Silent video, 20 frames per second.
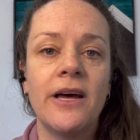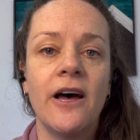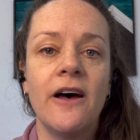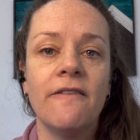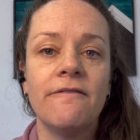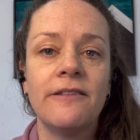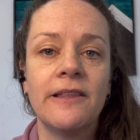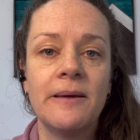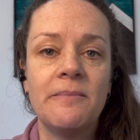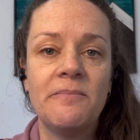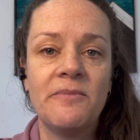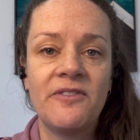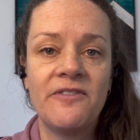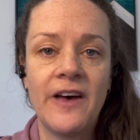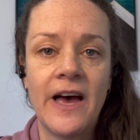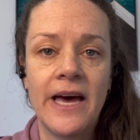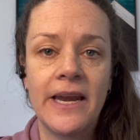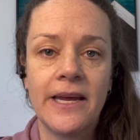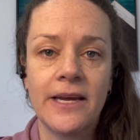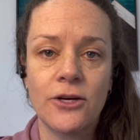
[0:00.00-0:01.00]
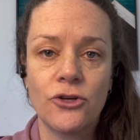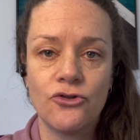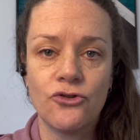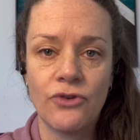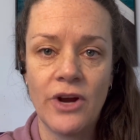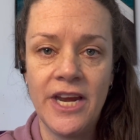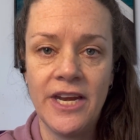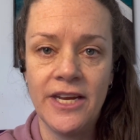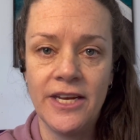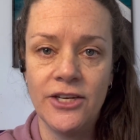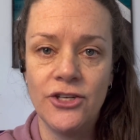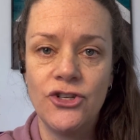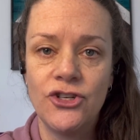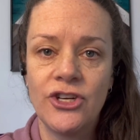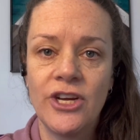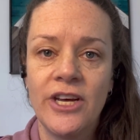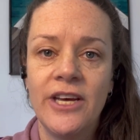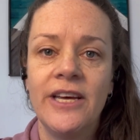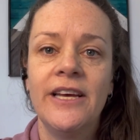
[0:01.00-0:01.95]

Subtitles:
of lymphatic drainage.